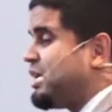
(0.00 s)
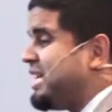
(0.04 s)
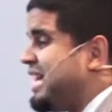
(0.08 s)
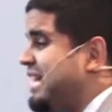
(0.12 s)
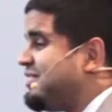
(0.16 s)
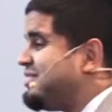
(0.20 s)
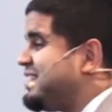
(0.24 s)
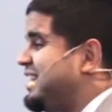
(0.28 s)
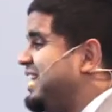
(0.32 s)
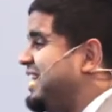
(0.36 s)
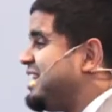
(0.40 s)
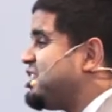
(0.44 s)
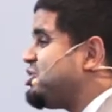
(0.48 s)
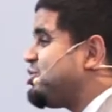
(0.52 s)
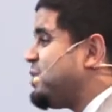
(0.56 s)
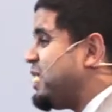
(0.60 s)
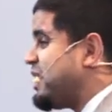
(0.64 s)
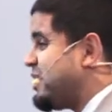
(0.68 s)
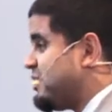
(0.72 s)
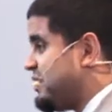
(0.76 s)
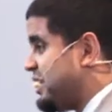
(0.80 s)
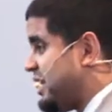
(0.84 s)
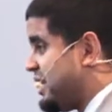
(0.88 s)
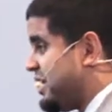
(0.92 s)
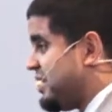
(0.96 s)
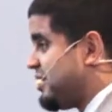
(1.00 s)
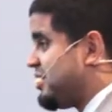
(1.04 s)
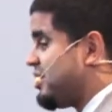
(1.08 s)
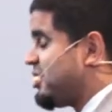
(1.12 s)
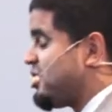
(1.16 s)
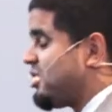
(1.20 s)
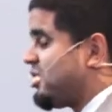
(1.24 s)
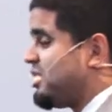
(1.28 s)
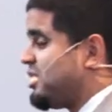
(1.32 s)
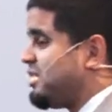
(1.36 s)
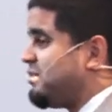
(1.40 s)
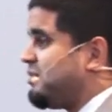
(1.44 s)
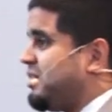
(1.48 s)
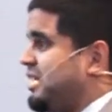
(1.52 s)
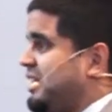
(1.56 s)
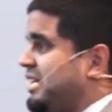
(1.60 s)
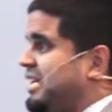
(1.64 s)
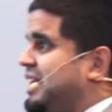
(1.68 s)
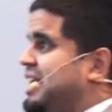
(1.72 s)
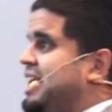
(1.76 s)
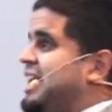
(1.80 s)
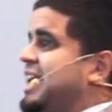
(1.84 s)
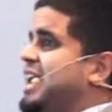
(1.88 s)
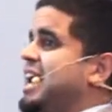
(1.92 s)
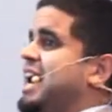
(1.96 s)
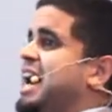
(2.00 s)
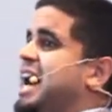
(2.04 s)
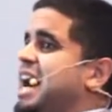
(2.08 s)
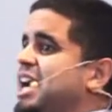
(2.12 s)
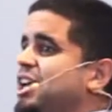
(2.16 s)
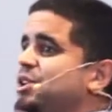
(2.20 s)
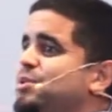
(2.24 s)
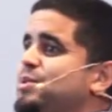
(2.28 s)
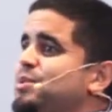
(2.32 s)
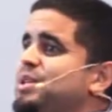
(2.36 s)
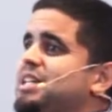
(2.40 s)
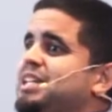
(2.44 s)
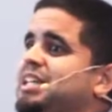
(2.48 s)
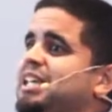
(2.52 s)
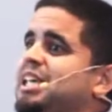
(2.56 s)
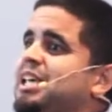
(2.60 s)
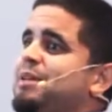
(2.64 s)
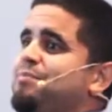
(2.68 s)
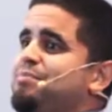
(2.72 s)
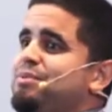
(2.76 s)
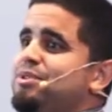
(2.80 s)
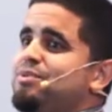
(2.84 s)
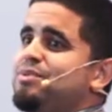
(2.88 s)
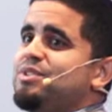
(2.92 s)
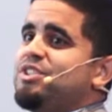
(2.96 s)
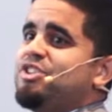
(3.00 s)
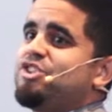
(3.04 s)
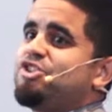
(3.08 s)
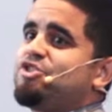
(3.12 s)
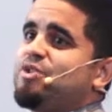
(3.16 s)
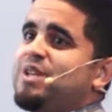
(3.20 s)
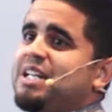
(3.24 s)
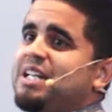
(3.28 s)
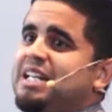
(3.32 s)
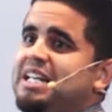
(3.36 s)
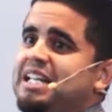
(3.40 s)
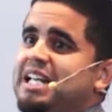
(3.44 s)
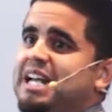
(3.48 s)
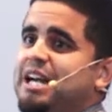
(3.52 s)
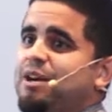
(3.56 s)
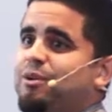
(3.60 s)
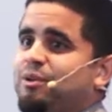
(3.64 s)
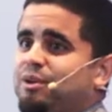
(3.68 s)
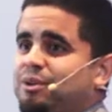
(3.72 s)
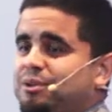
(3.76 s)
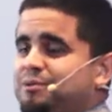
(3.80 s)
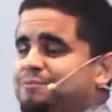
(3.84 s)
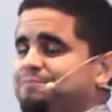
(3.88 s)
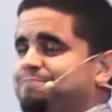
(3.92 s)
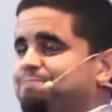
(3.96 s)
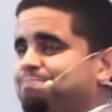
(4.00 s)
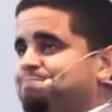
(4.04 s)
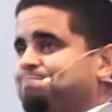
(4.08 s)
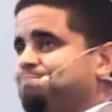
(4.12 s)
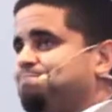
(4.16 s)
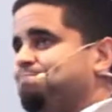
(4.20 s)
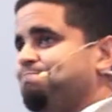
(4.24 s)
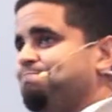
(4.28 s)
We're going to have to get you out of the Garden of Eden. How do we keep you in the straight and narrow?